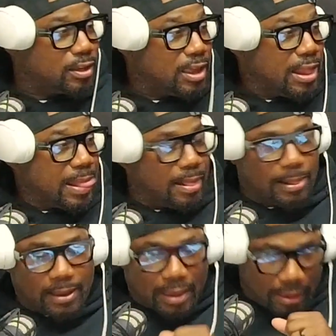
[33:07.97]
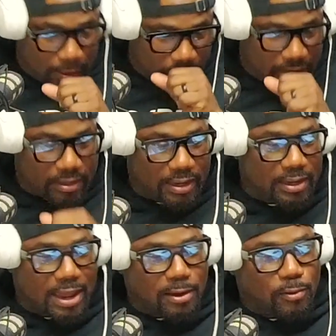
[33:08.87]
And then
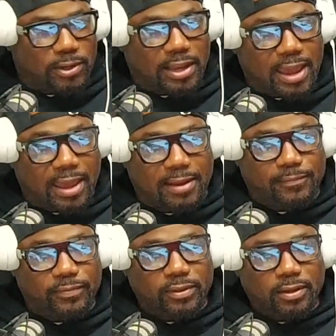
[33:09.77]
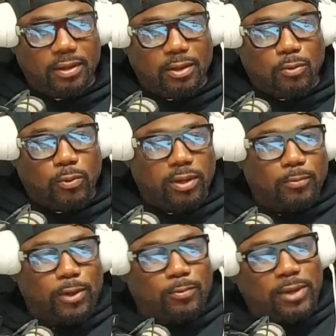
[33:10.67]
not only that,
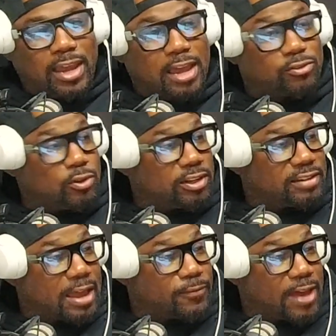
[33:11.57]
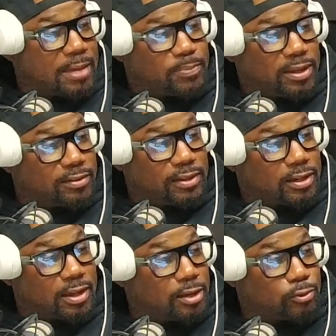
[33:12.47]
we had 2 of the top 5 players in the
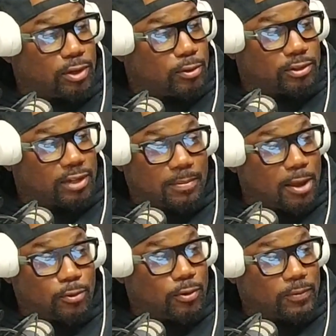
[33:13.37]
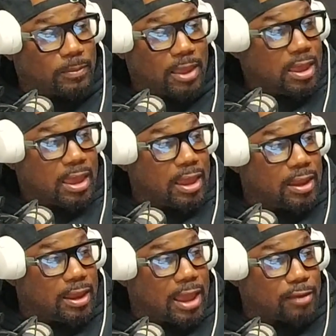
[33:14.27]
country on the team. I don't know if
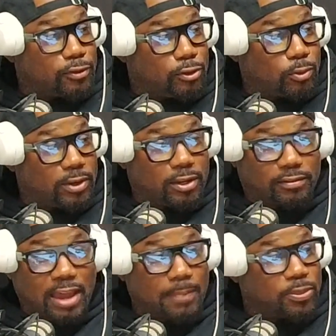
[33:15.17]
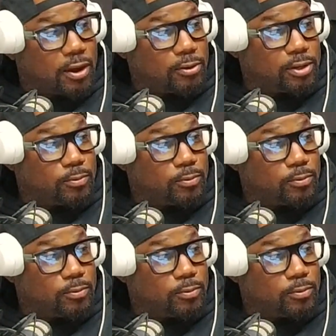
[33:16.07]
and actually 3 of the top 30.